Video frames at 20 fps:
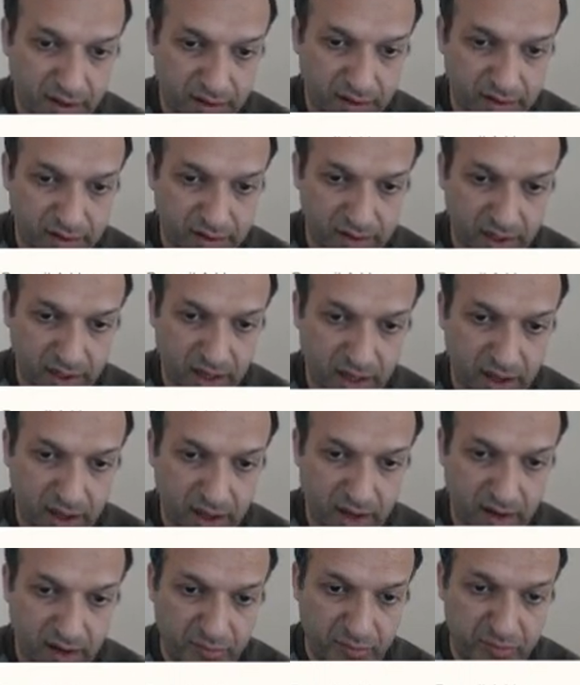
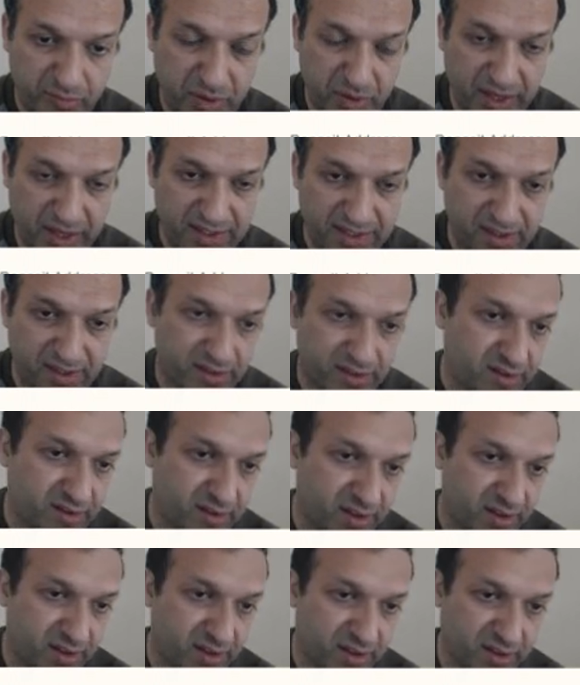gonna paste it
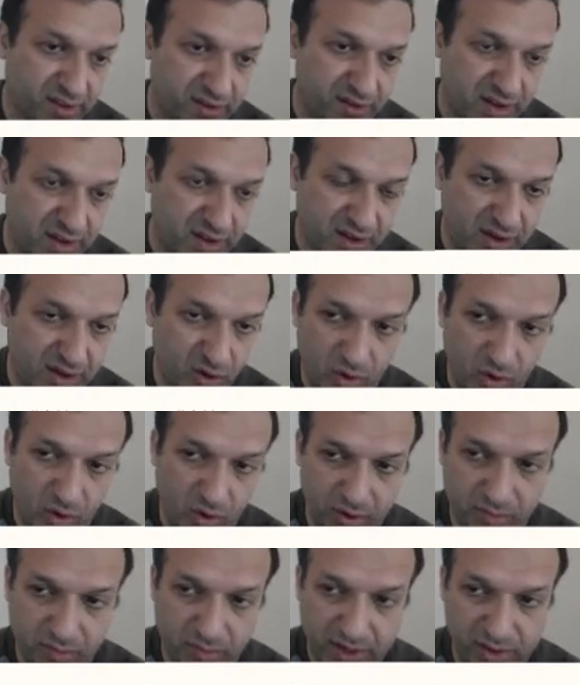in uh,
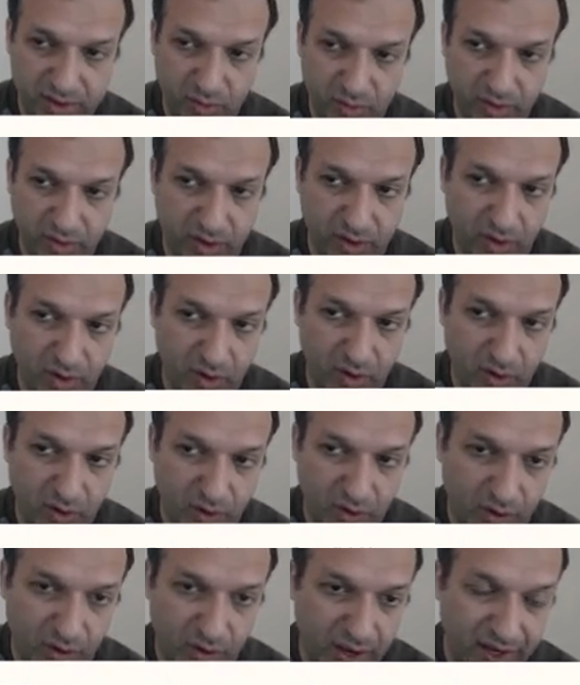Coinbase or,
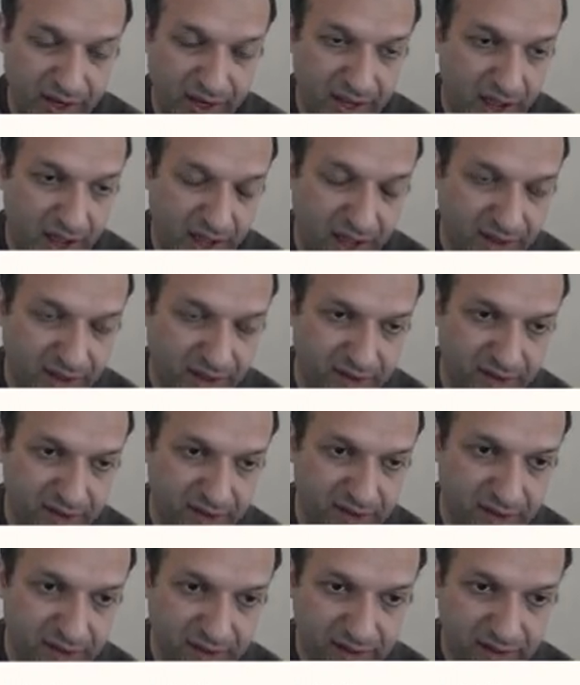or any other
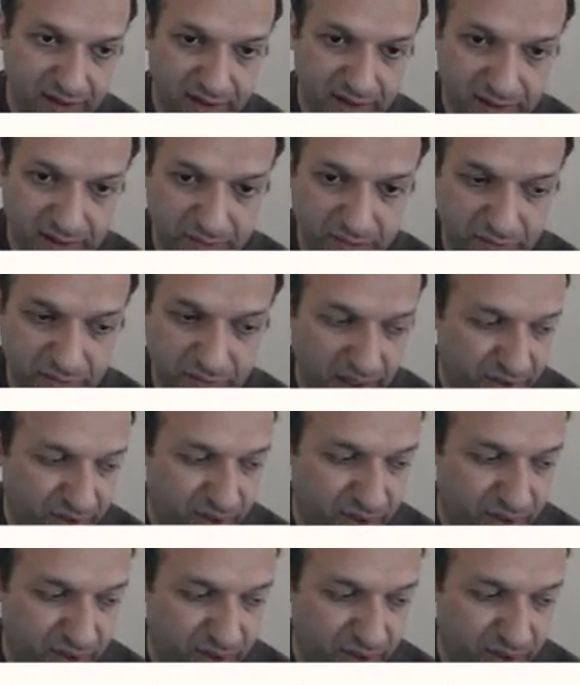blockchain